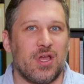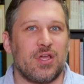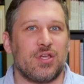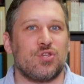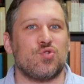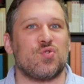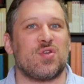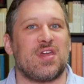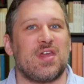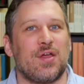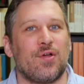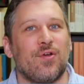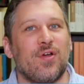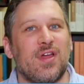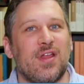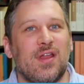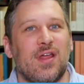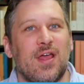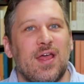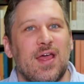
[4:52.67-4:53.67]
You hear
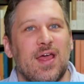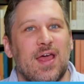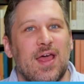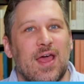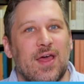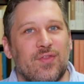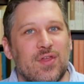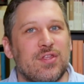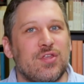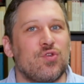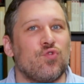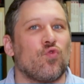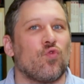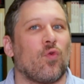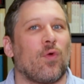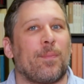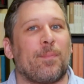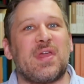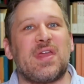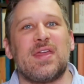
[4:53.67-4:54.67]
it, and then you
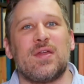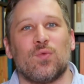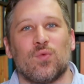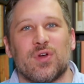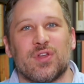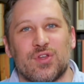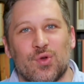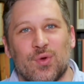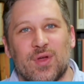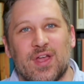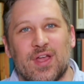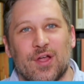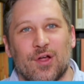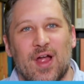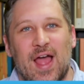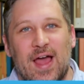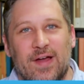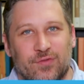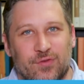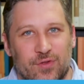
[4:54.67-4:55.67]
repeat what you hear
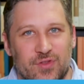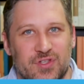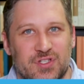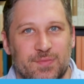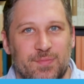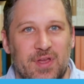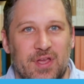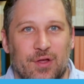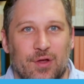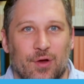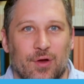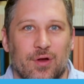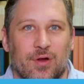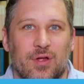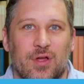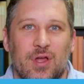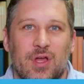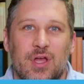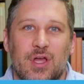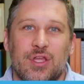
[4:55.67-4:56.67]
after the speaker.
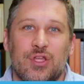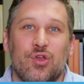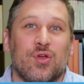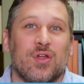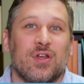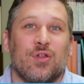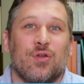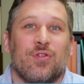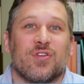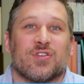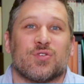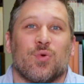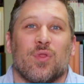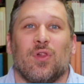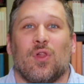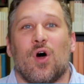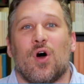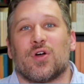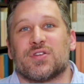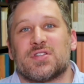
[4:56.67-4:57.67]
You can do this with
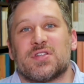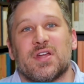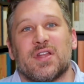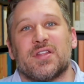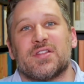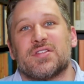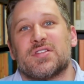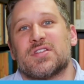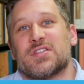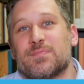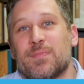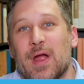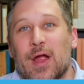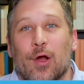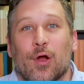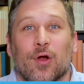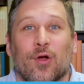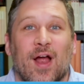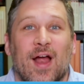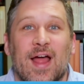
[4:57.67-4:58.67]
long sentences,
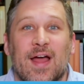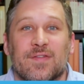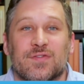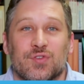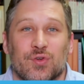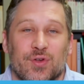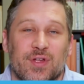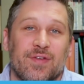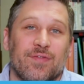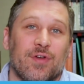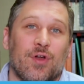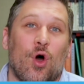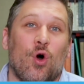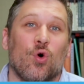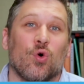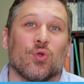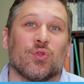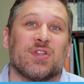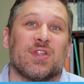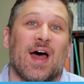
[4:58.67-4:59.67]
paragraphs, or even
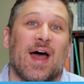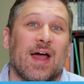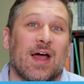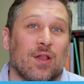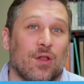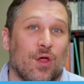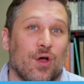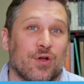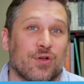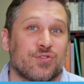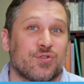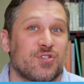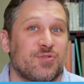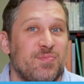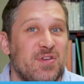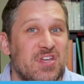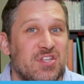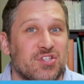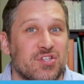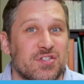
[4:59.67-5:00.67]
whole dialogues or
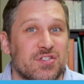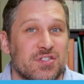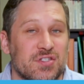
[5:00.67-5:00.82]
speeches.